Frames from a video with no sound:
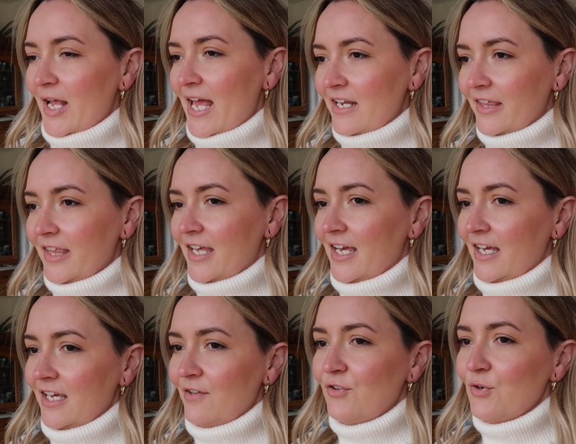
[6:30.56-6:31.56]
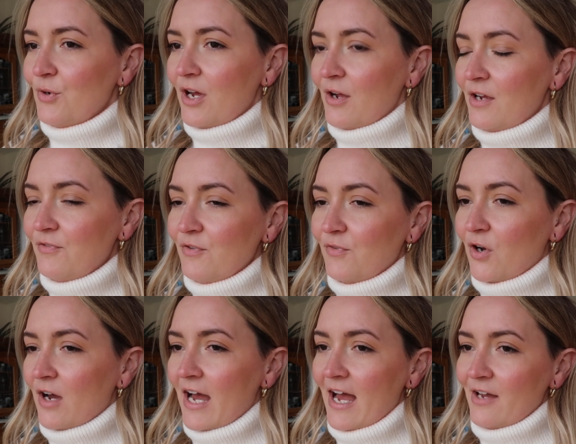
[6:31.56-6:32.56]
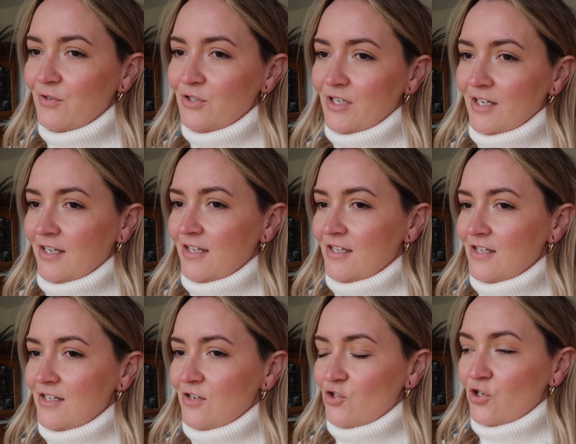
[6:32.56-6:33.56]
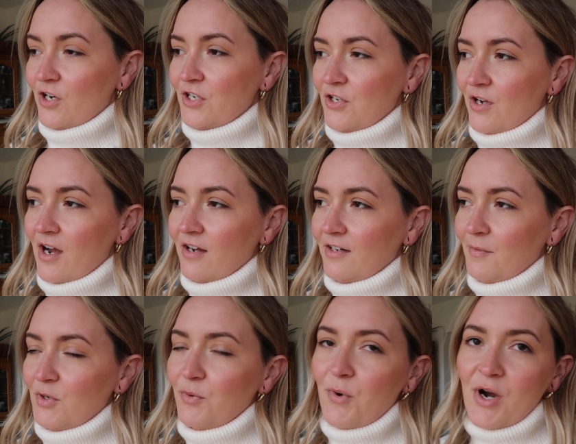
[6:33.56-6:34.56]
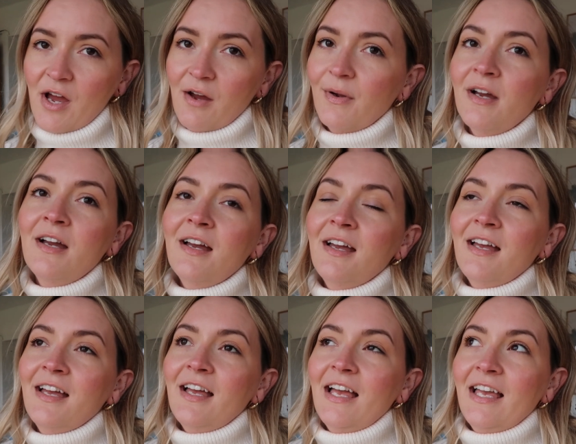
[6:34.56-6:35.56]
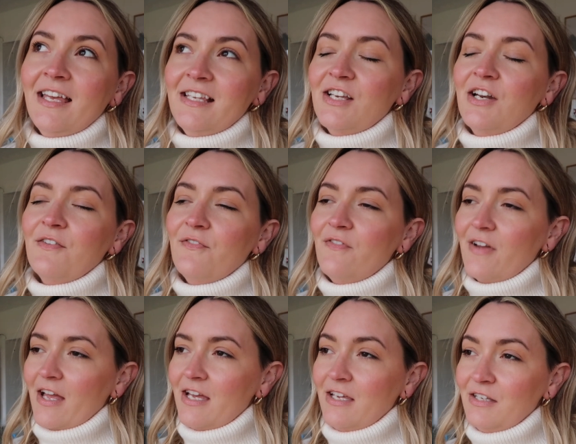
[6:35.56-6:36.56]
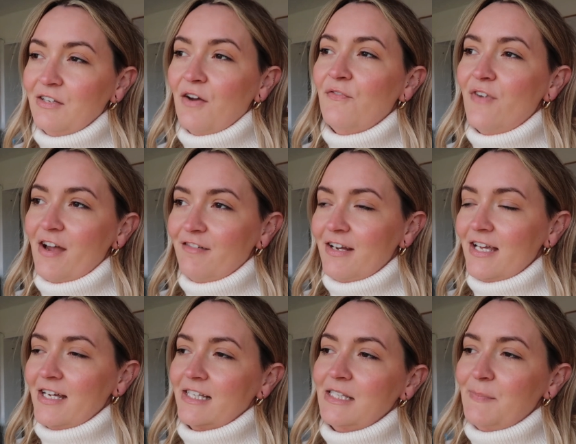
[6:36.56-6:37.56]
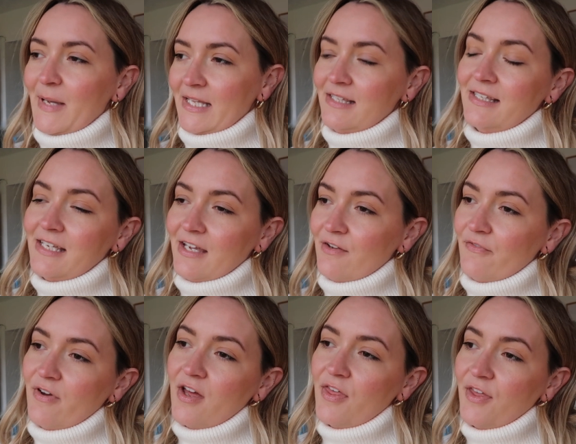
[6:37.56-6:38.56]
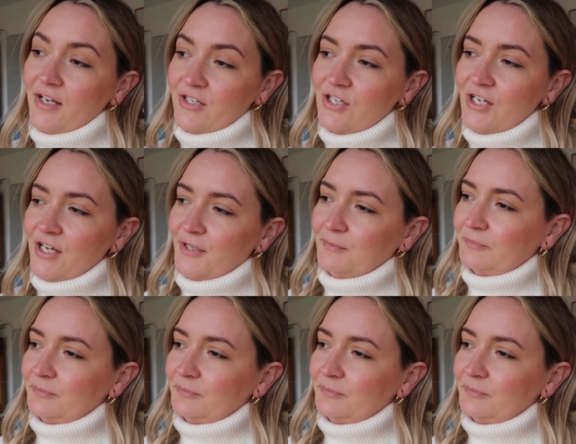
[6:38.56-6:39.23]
anything, if you've got a house and you're trying to do your garden up, you all know it is a very expensive thing to do.